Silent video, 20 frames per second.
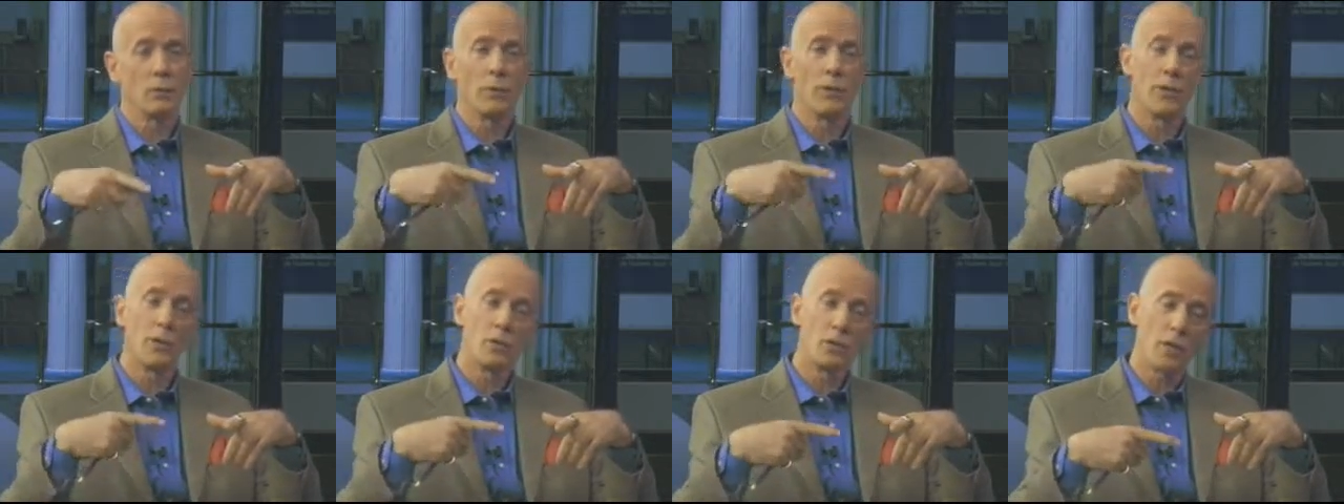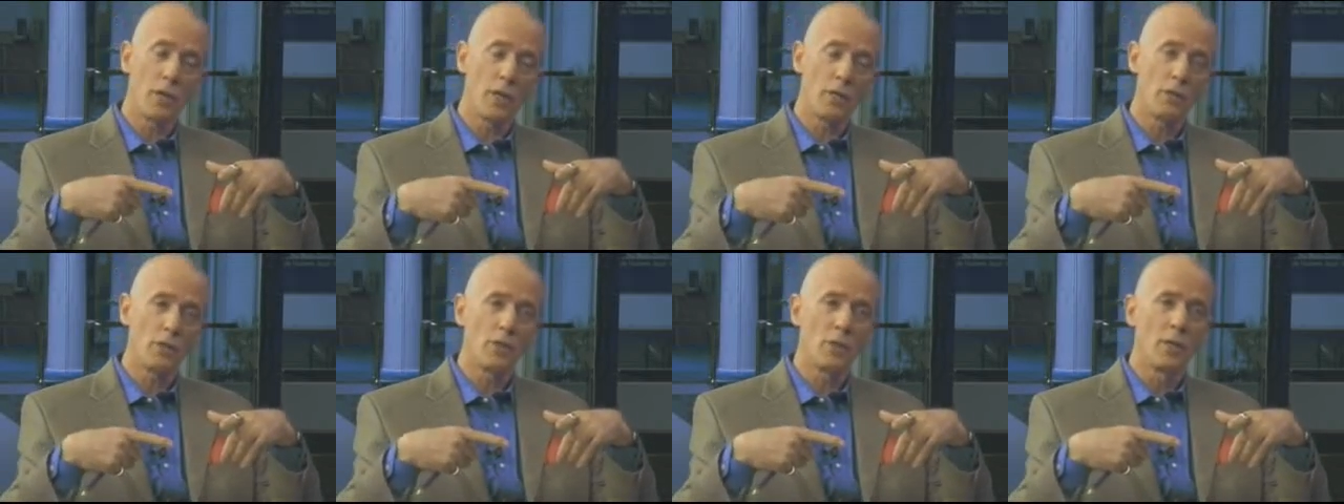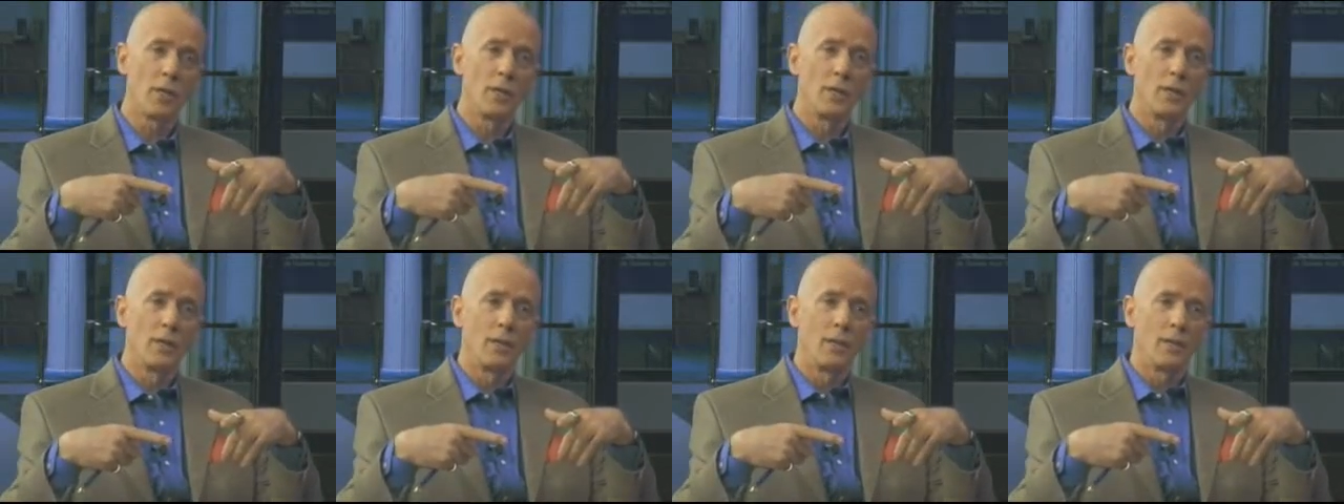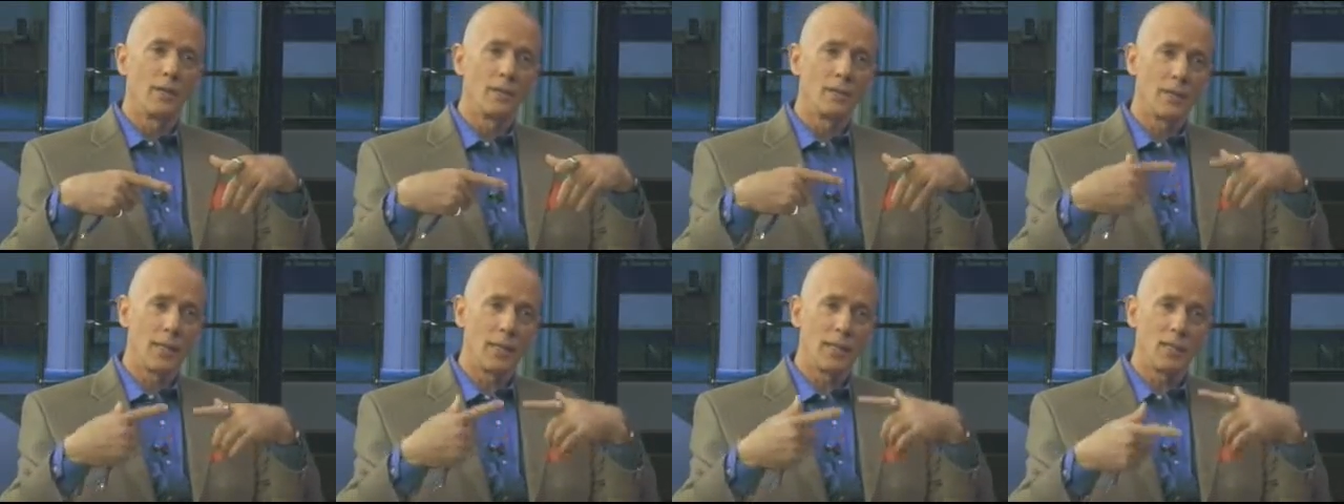When the judge
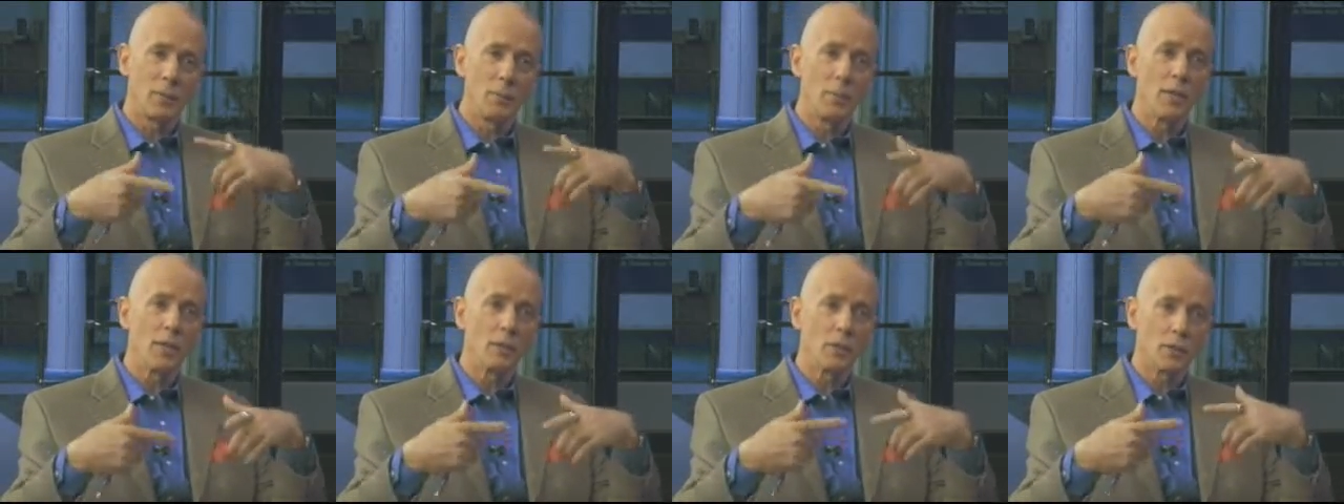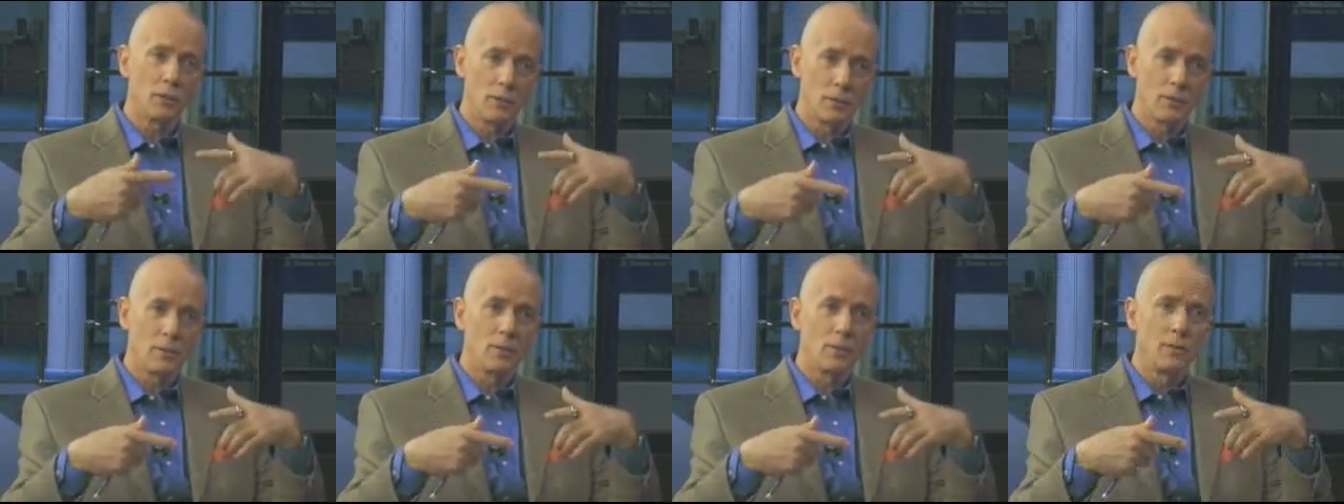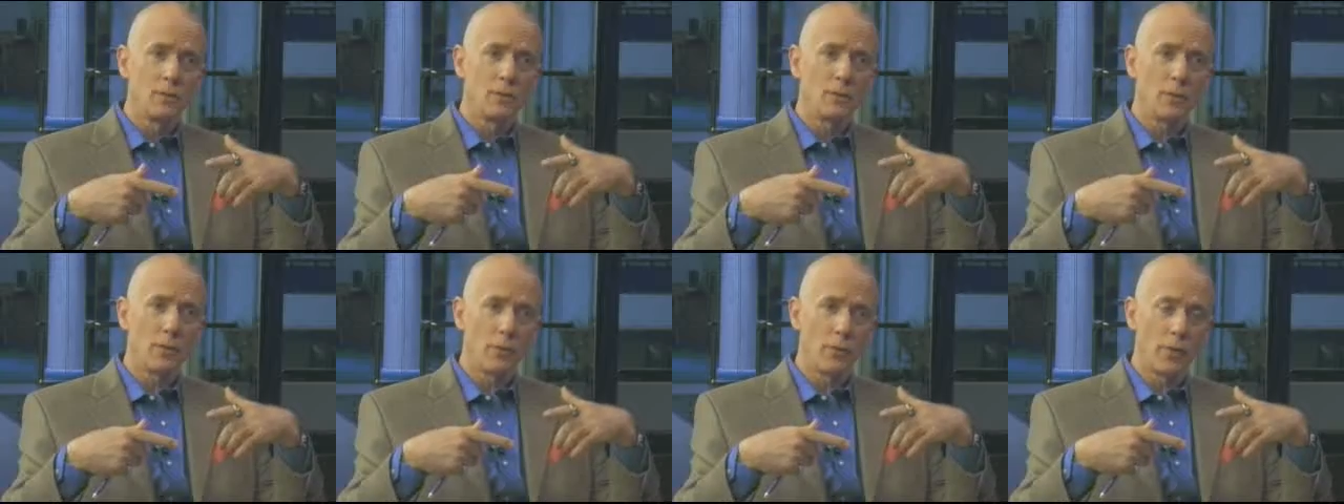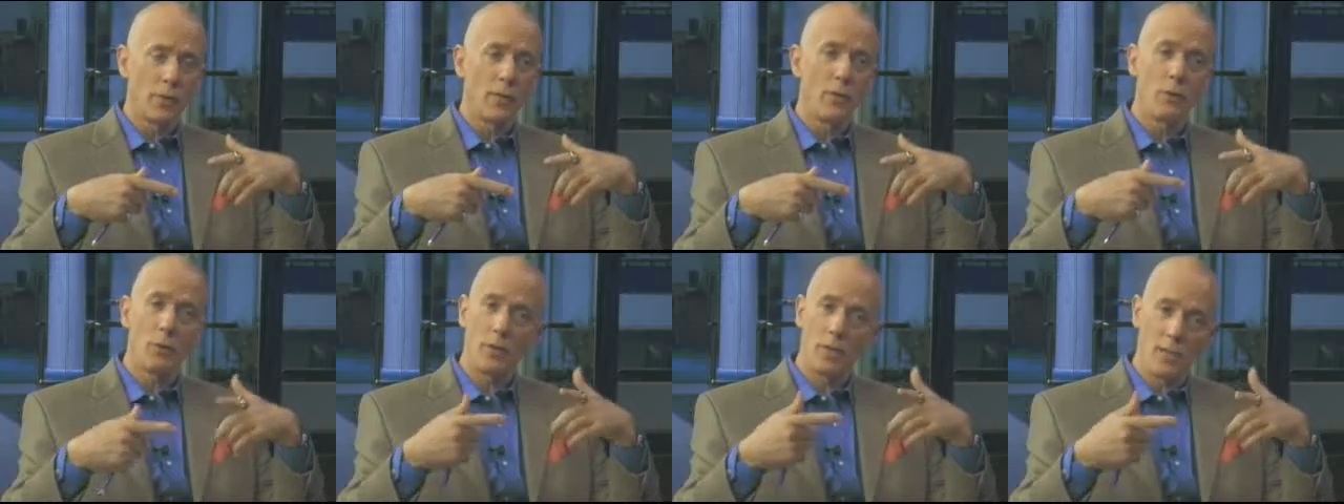said as much, you know, that
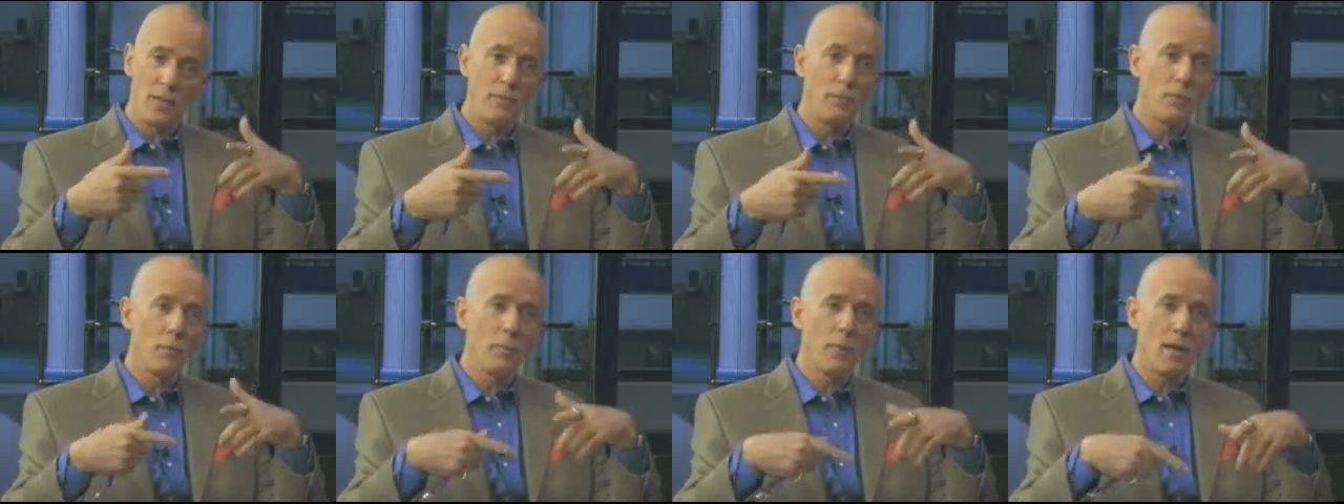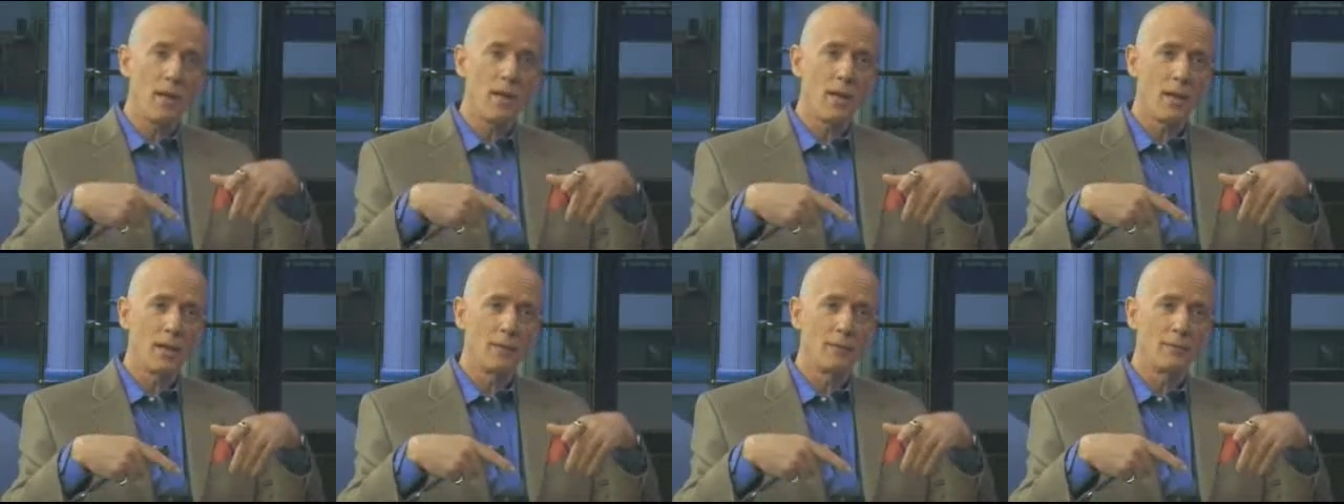you're an evil man.